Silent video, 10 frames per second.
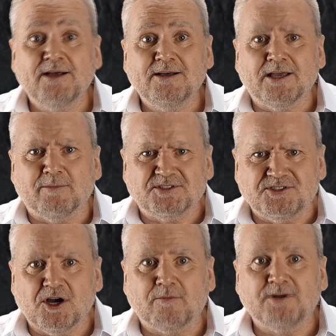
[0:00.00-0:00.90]
He must
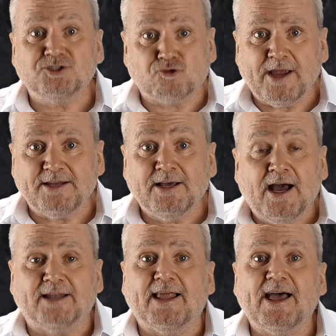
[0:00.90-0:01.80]
jump straight
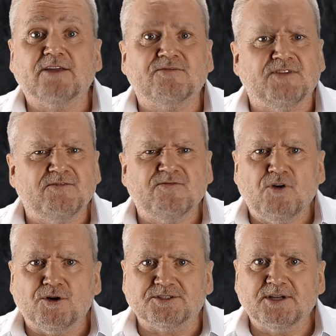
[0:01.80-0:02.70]
and land feet
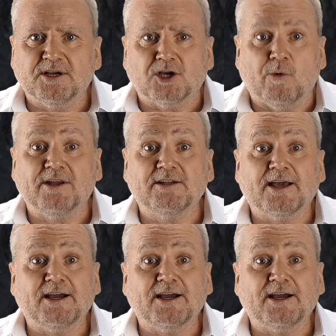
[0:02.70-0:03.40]
first, go in like a